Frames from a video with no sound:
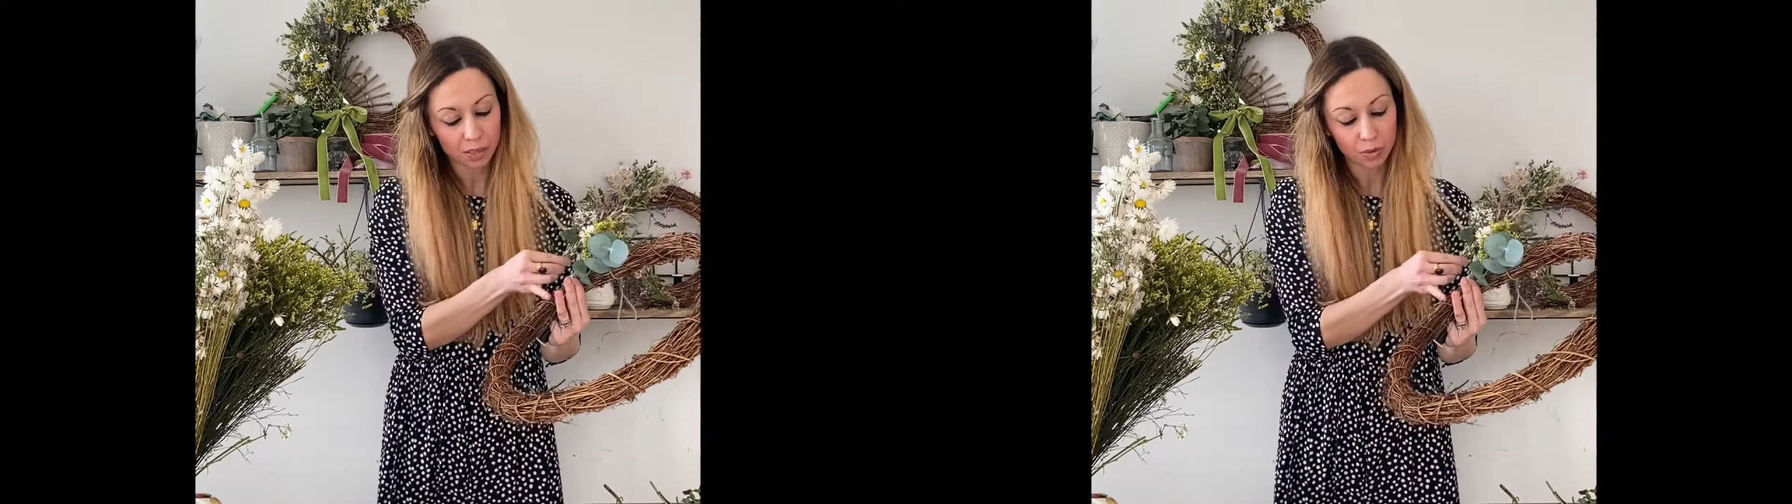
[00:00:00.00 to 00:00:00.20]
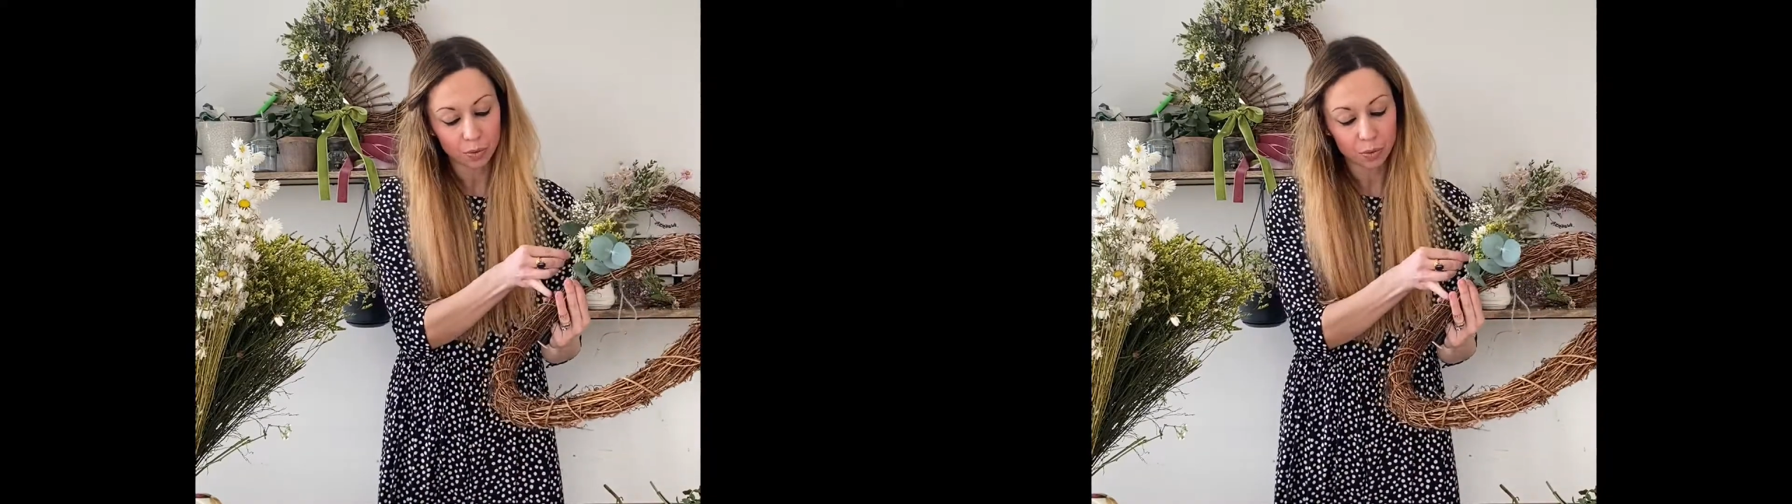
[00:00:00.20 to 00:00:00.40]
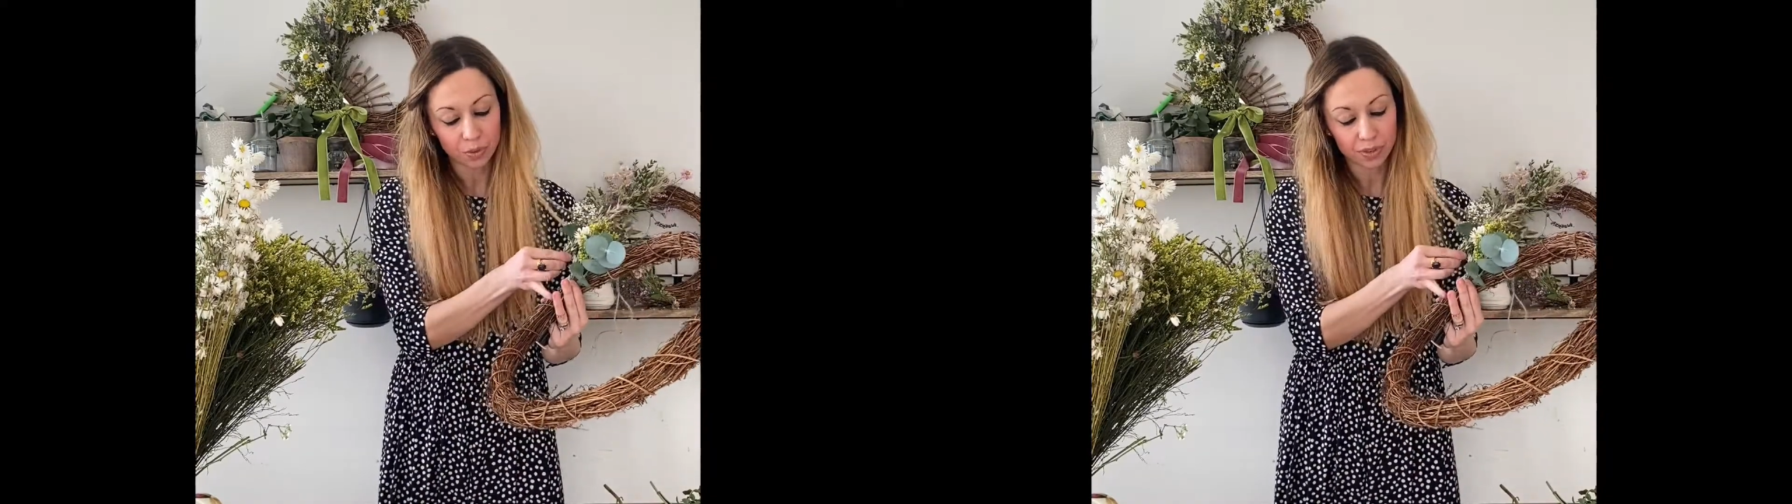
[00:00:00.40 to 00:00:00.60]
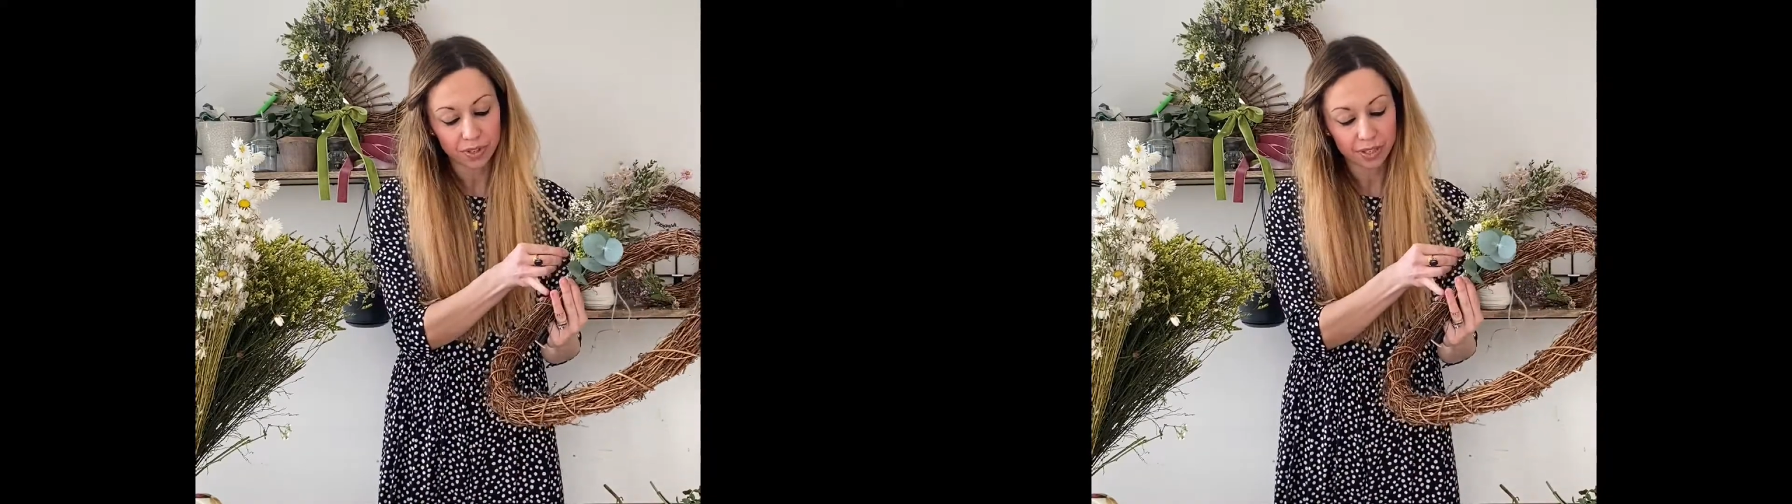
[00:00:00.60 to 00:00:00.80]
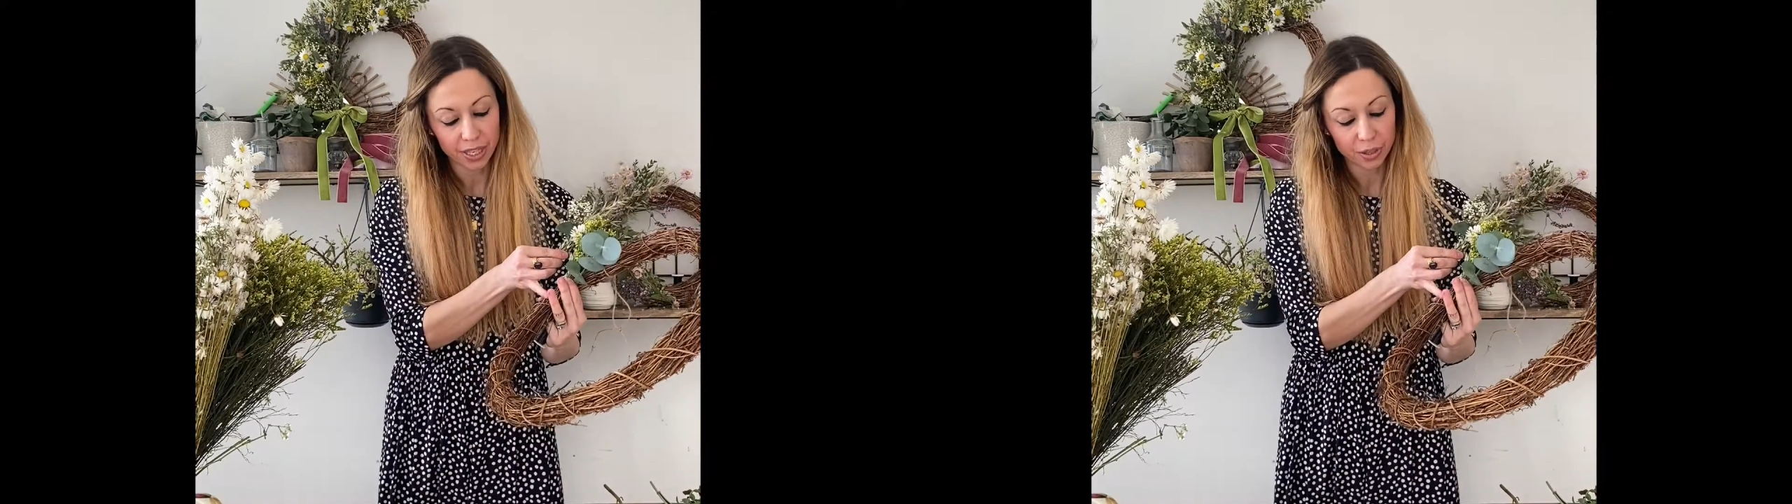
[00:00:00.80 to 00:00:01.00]
towards the
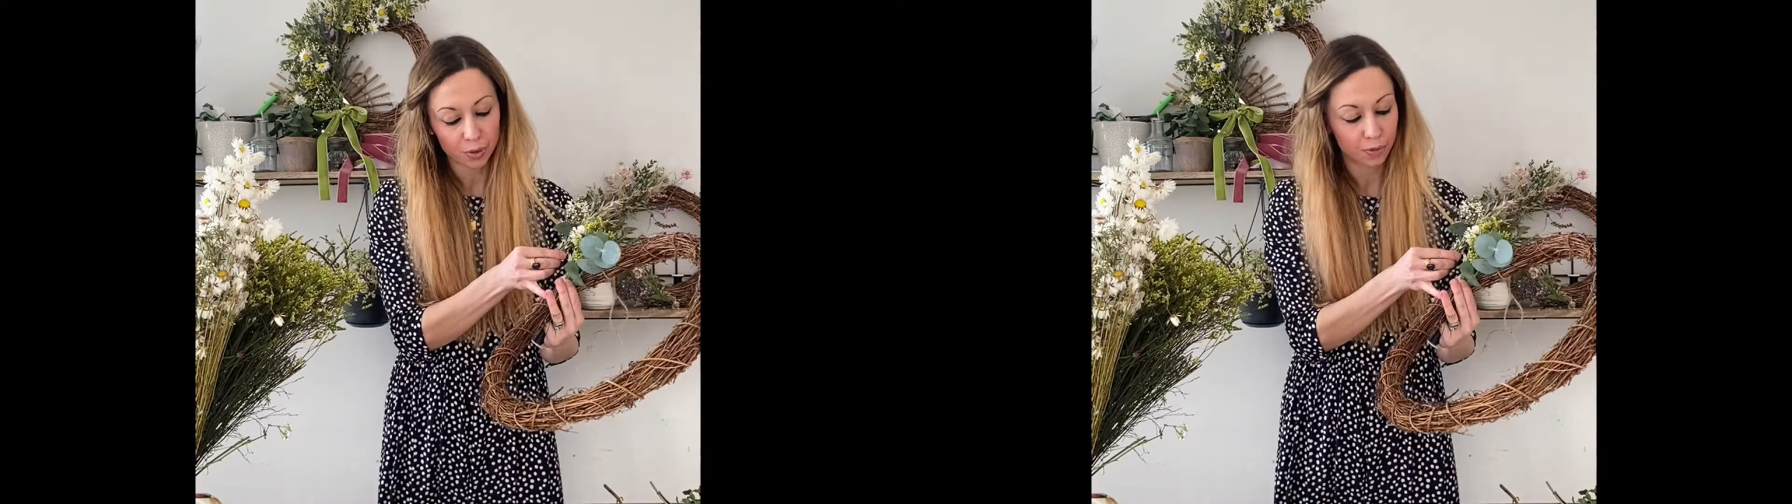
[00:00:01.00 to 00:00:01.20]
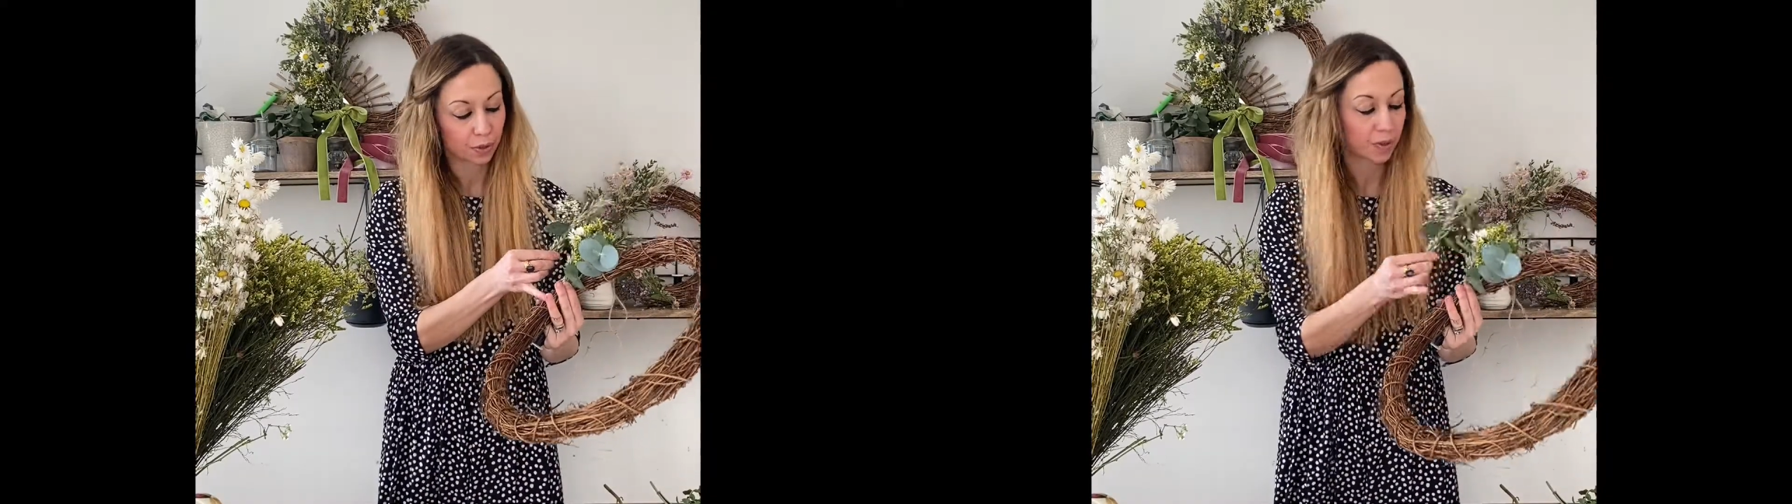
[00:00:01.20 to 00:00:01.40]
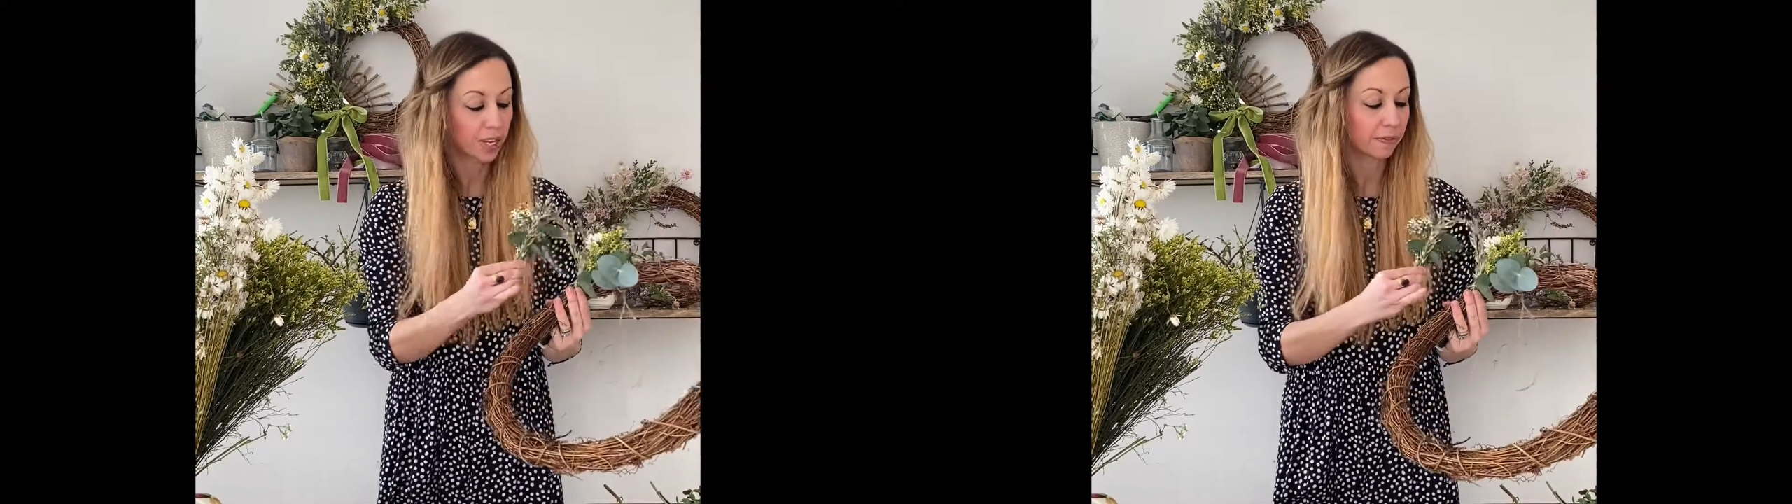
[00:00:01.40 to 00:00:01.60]
center of your wreath,